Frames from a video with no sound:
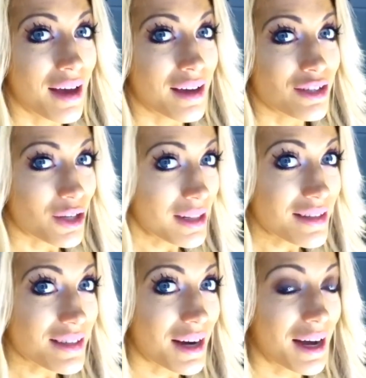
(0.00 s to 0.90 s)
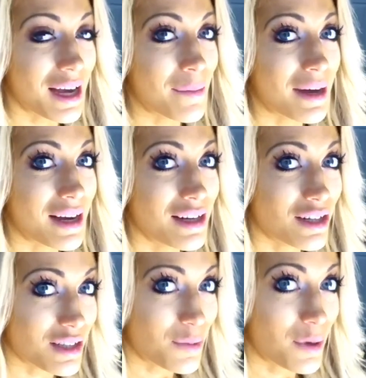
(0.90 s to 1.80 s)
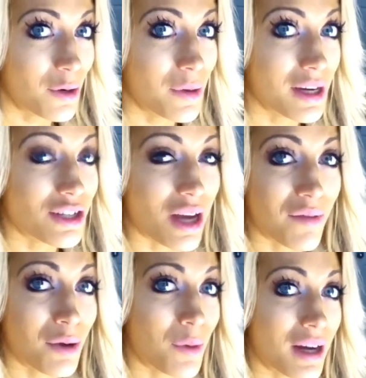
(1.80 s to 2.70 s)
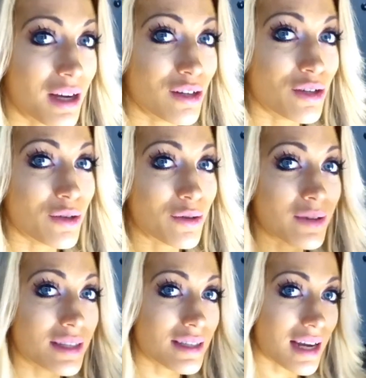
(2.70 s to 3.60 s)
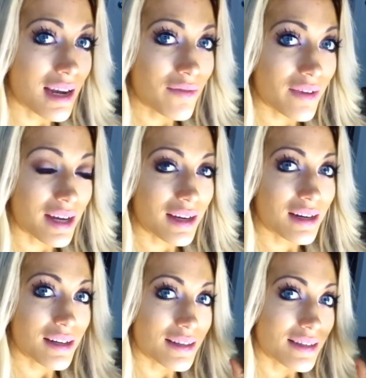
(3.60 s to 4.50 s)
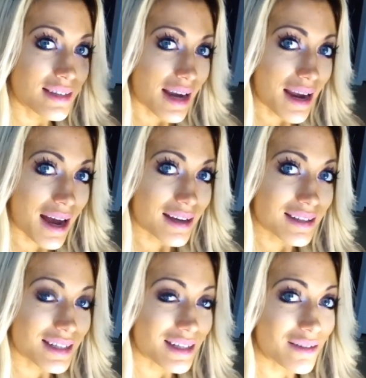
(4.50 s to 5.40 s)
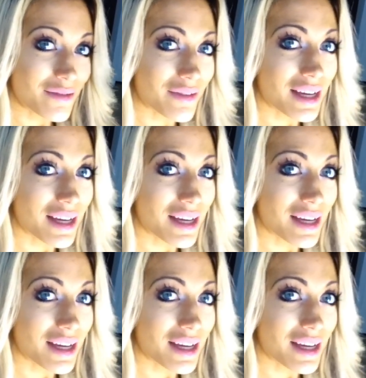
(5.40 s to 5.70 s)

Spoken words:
during this time, I just want to wish everyone to stay fit, stay active,